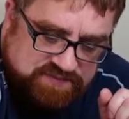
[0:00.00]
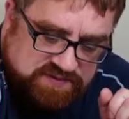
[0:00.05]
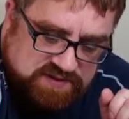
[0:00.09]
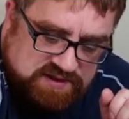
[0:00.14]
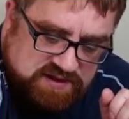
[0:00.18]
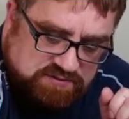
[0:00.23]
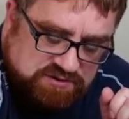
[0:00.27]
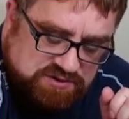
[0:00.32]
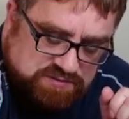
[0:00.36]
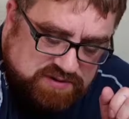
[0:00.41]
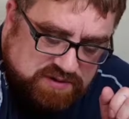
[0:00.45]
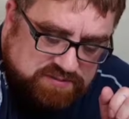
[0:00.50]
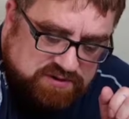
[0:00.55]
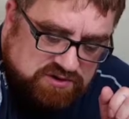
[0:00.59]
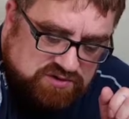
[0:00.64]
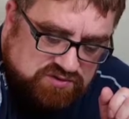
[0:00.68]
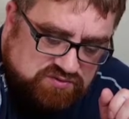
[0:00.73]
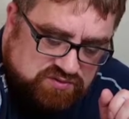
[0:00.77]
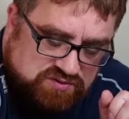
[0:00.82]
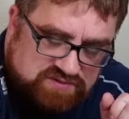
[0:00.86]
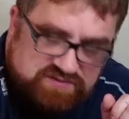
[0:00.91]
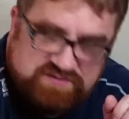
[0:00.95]
okay, which might be a
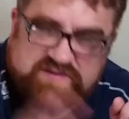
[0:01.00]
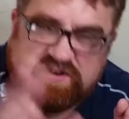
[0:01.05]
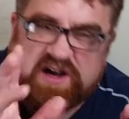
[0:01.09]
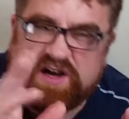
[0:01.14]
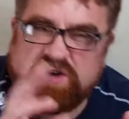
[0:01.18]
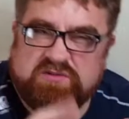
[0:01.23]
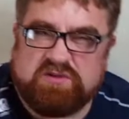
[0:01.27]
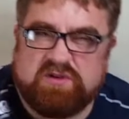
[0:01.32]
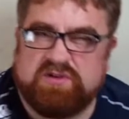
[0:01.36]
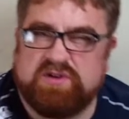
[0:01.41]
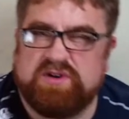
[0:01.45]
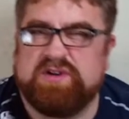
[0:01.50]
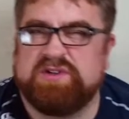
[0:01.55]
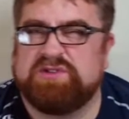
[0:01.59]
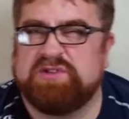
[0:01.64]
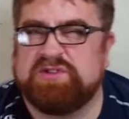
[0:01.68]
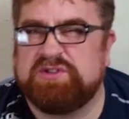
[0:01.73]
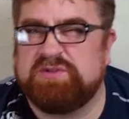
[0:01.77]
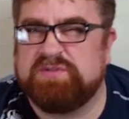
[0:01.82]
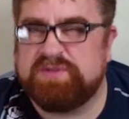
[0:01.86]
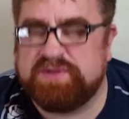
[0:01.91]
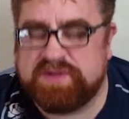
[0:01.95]
squad of fire warriors or
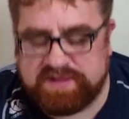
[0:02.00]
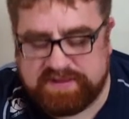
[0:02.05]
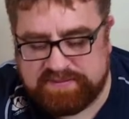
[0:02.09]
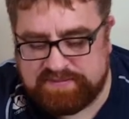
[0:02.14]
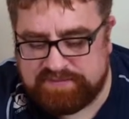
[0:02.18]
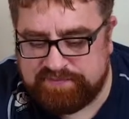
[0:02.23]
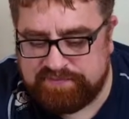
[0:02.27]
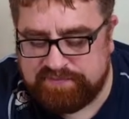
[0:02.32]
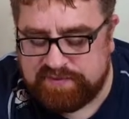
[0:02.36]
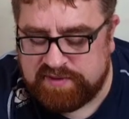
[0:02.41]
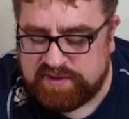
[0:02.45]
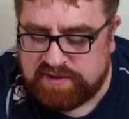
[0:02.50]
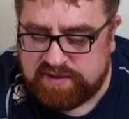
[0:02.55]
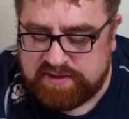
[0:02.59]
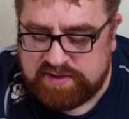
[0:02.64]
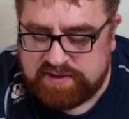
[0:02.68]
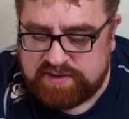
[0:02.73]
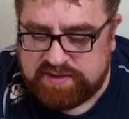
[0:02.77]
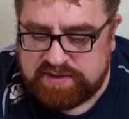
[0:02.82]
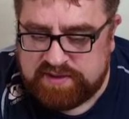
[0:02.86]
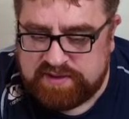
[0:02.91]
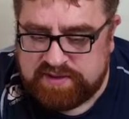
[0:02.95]
something.
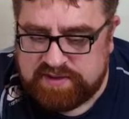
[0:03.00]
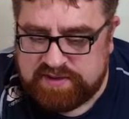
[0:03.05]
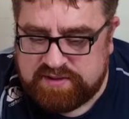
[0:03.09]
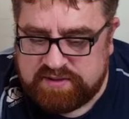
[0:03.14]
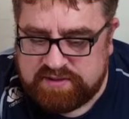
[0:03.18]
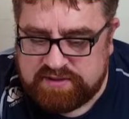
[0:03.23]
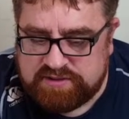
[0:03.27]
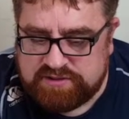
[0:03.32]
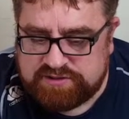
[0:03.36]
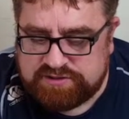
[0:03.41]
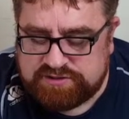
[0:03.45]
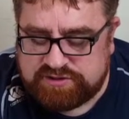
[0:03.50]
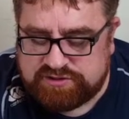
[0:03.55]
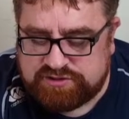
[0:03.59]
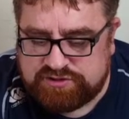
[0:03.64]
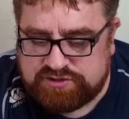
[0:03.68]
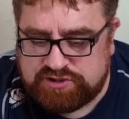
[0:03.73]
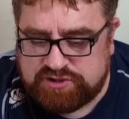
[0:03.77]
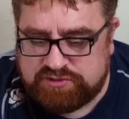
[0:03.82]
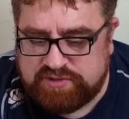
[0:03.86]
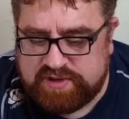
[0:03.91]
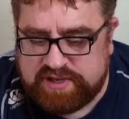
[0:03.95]
So
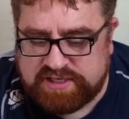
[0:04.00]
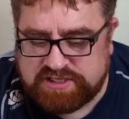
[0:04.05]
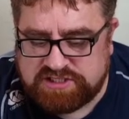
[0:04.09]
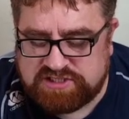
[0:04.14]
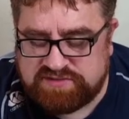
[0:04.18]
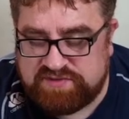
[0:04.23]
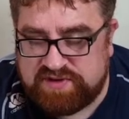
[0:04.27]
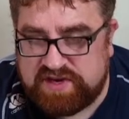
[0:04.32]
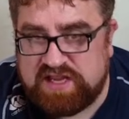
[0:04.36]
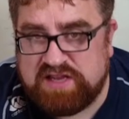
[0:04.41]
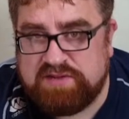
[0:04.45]
2 hits of